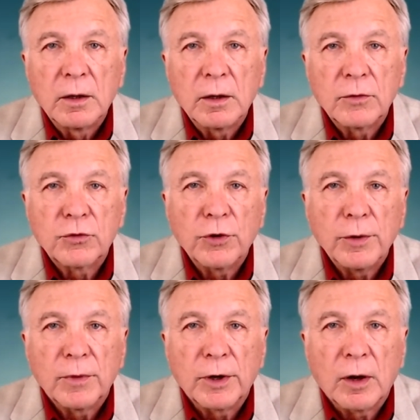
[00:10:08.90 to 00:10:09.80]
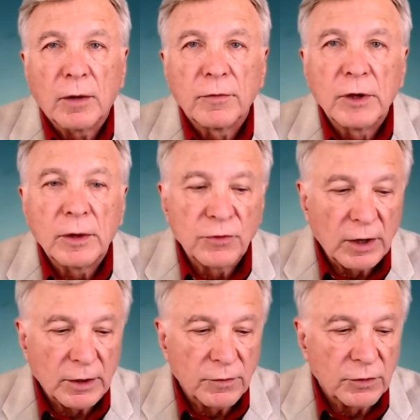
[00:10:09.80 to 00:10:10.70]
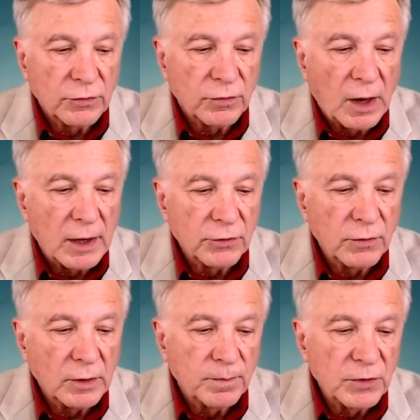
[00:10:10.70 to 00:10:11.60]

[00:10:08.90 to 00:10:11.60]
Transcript: a treatment of the objectivist philosophy.